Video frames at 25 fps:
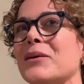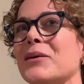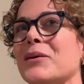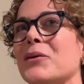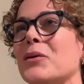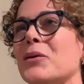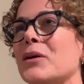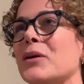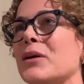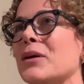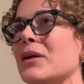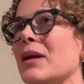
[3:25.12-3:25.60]

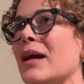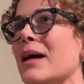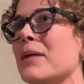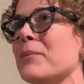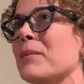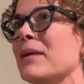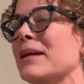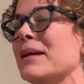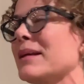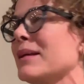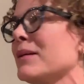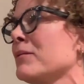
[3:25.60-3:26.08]
or
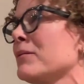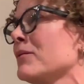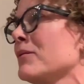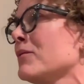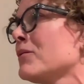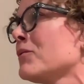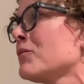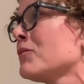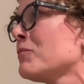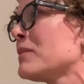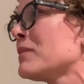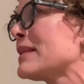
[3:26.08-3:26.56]
not
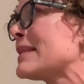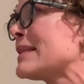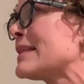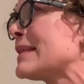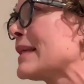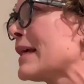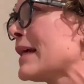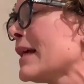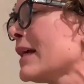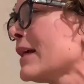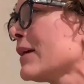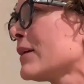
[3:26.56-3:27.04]
making
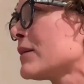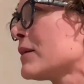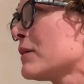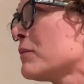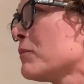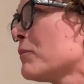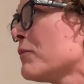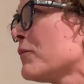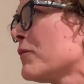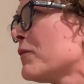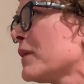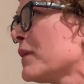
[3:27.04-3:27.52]
mistakes
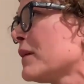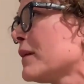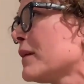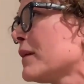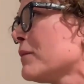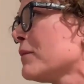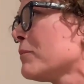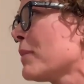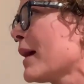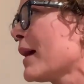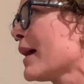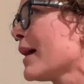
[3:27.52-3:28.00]
and
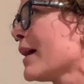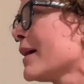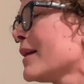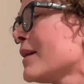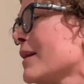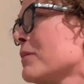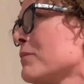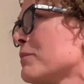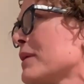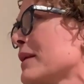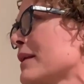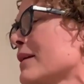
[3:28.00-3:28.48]
feeling bad
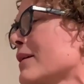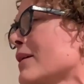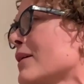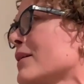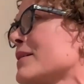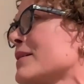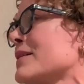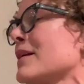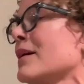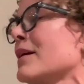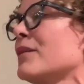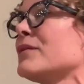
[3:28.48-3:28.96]
and beating
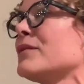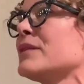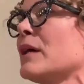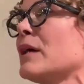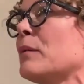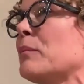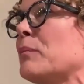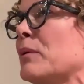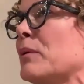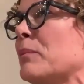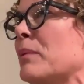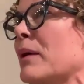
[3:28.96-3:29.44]
ourselves
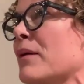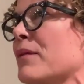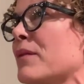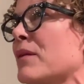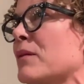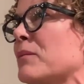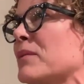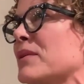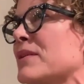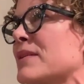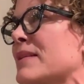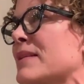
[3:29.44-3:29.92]
up about
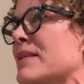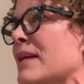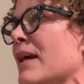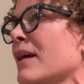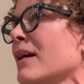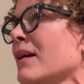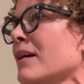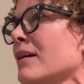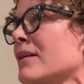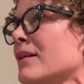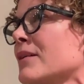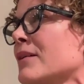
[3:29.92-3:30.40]
the
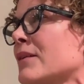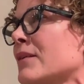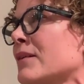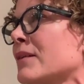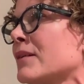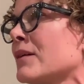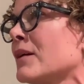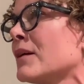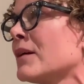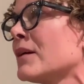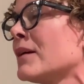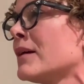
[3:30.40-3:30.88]

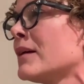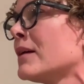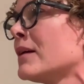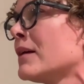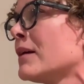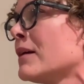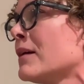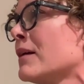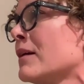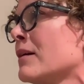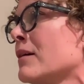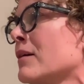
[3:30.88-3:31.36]
mistakes.
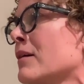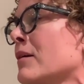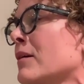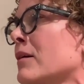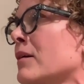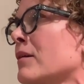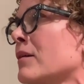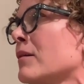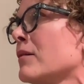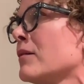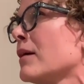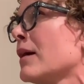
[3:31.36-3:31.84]

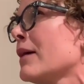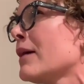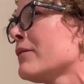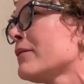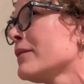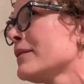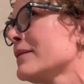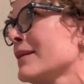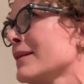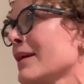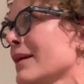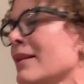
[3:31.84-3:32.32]
I
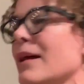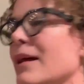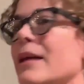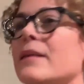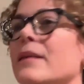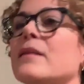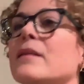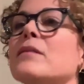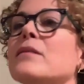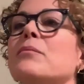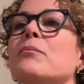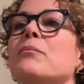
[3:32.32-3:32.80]
would say
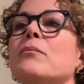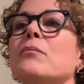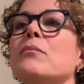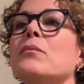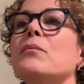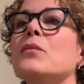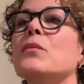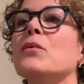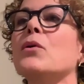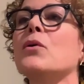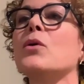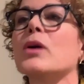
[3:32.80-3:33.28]
that's
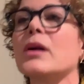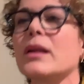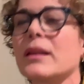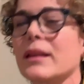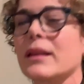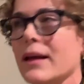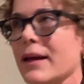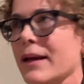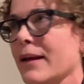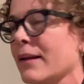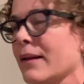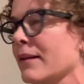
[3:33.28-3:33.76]
more
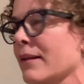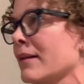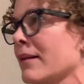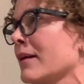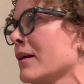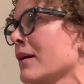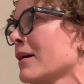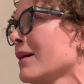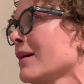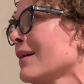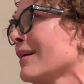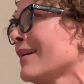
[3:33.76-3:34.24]

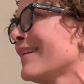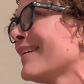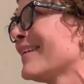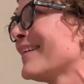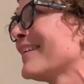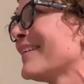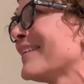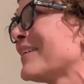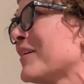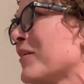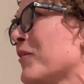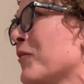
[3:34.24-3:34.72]
likely.
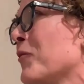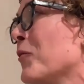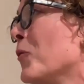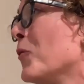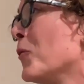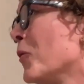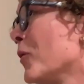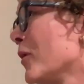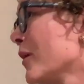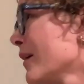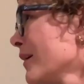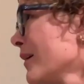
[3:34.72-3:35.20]

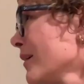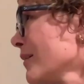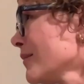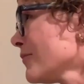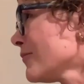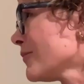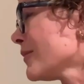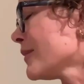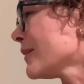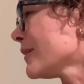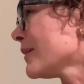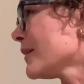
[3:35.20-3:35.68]
Or,
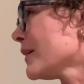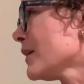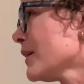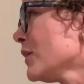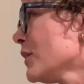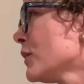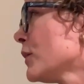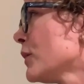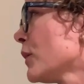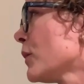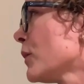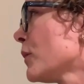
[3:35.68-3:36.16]

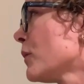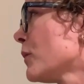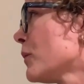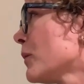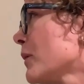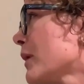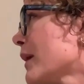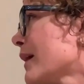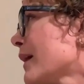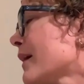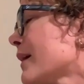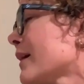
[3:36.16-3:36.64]

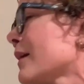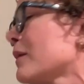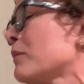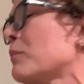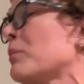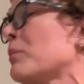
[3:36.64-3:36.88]
it could